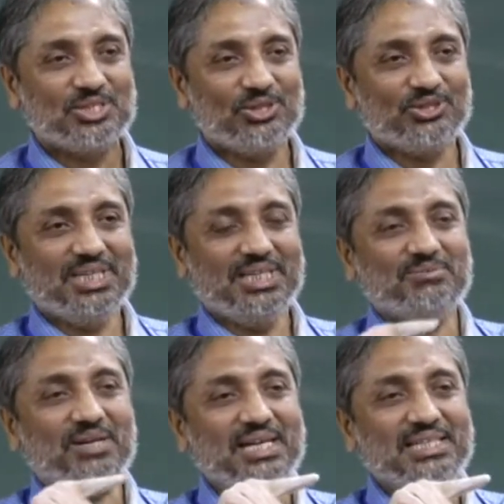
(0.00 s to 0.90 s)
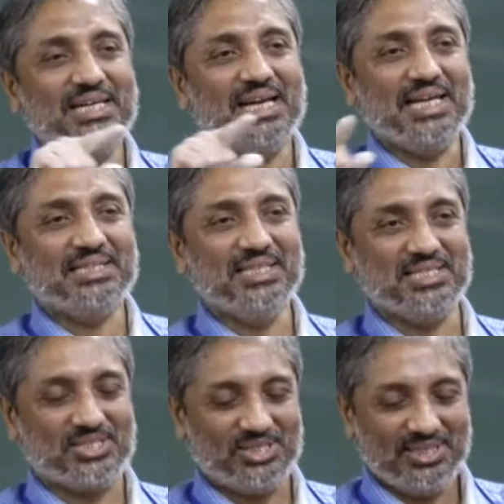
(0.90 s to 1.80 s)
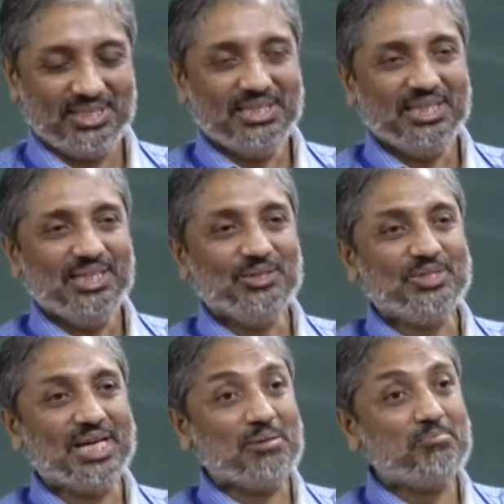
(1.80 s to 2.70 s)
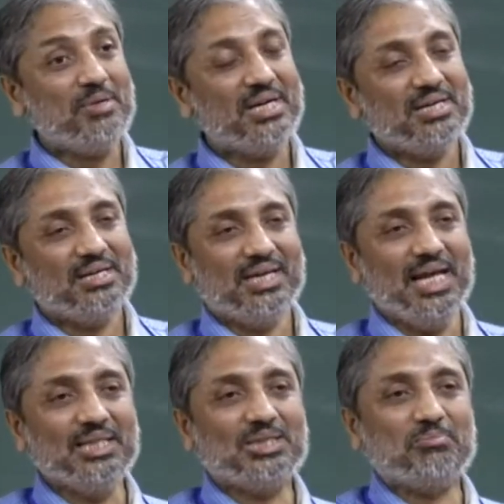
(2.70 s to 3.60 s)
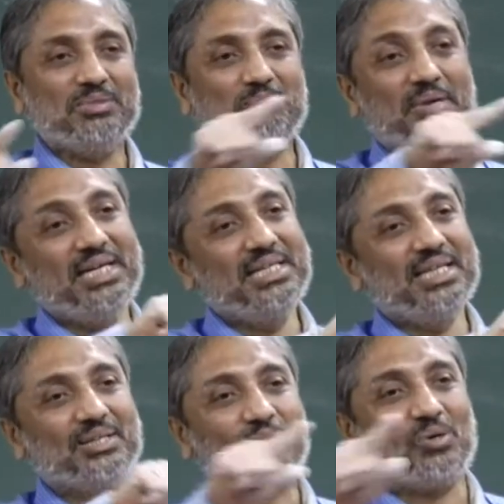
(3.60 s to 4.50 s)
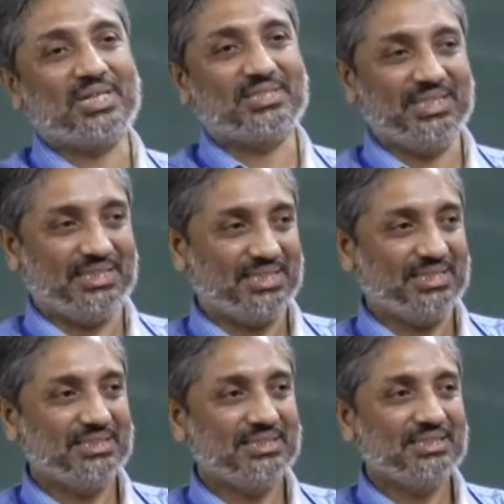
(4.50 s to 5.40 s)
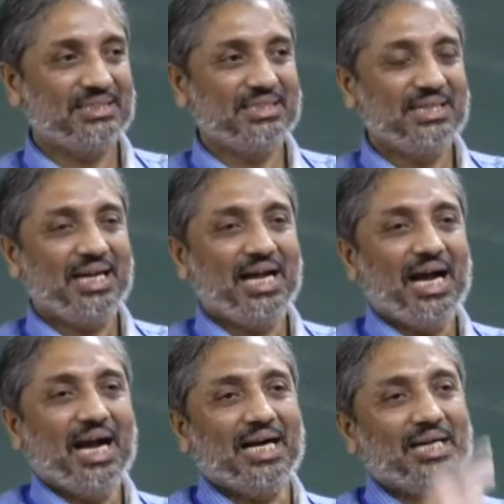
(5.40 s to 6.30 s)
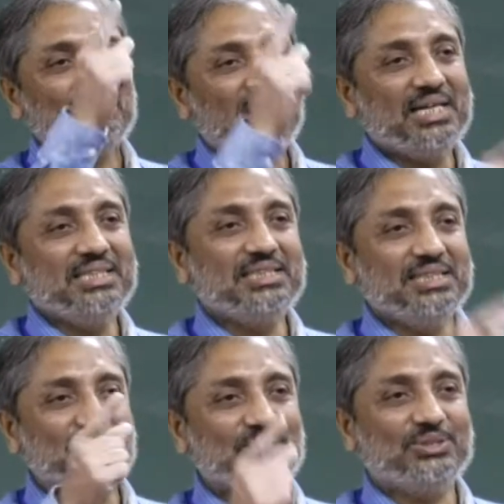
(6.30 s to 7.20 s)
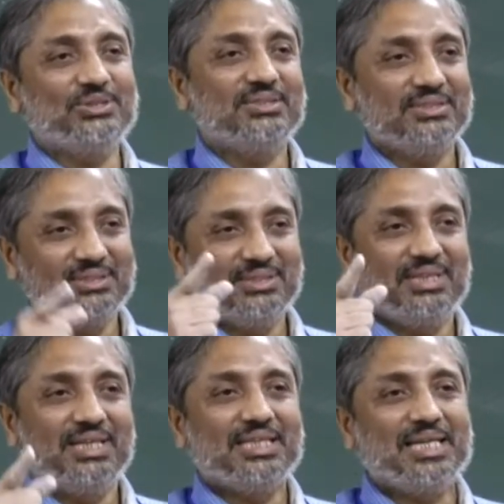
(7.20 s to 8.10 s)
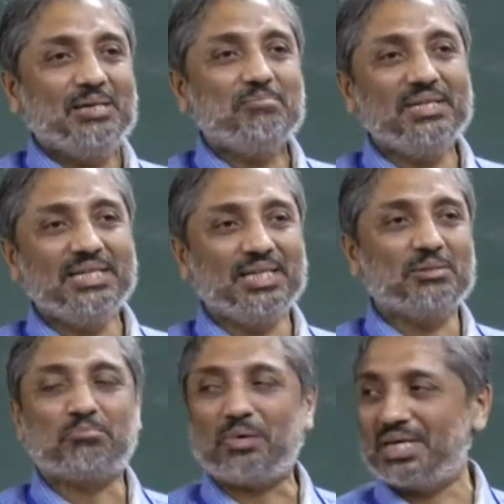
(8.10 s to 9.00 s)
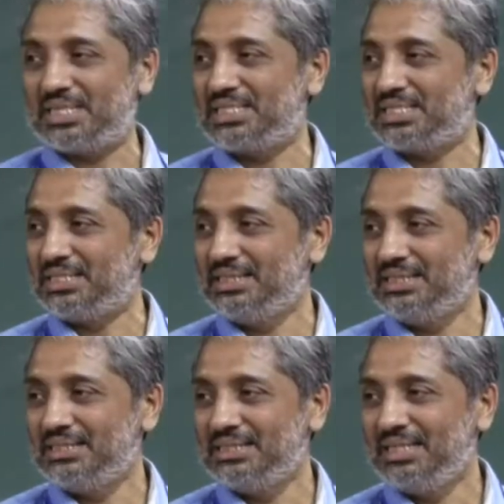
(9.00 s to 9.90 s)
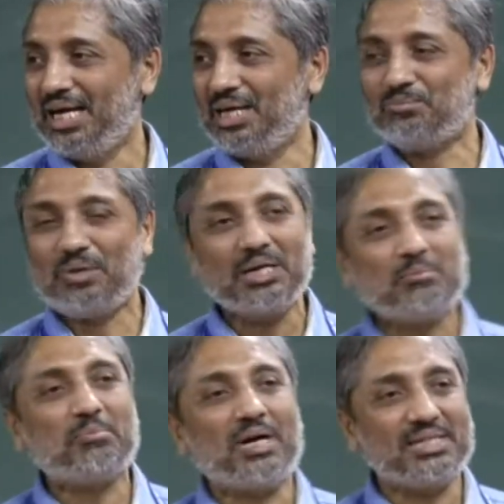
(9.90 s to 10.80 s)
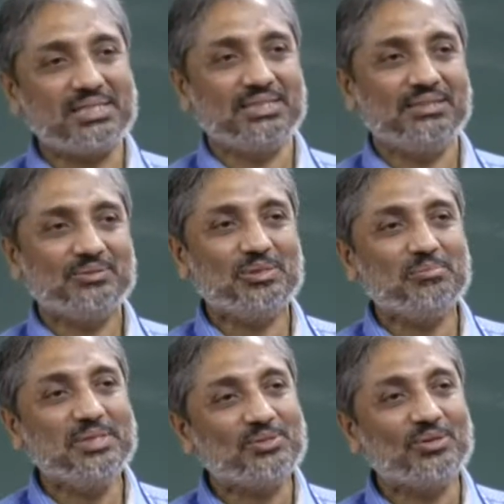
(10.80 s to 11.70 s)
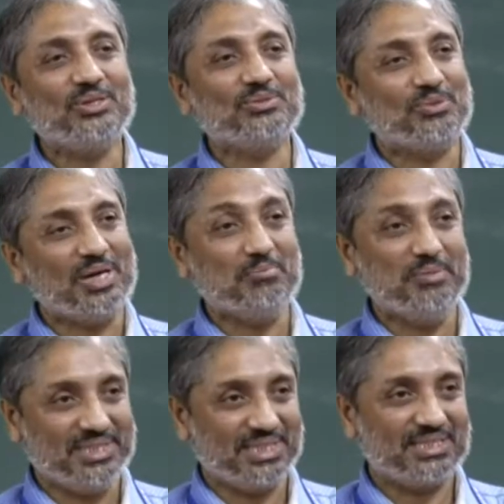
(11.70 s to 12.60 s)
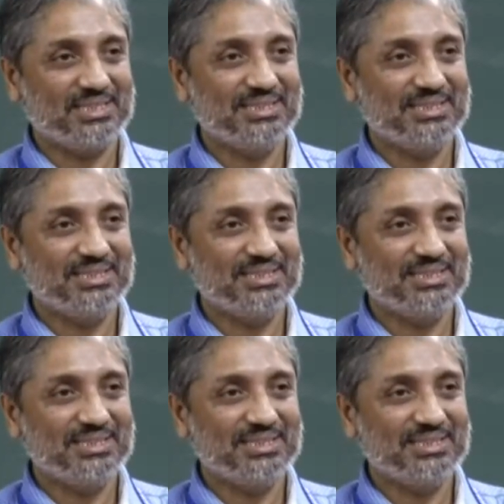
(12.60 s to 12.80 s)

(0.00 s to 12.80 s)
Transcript: So they defined it like this. You take a length of the meridian quadrant and divide it into 10 million parts. And one part will be equal to one meter.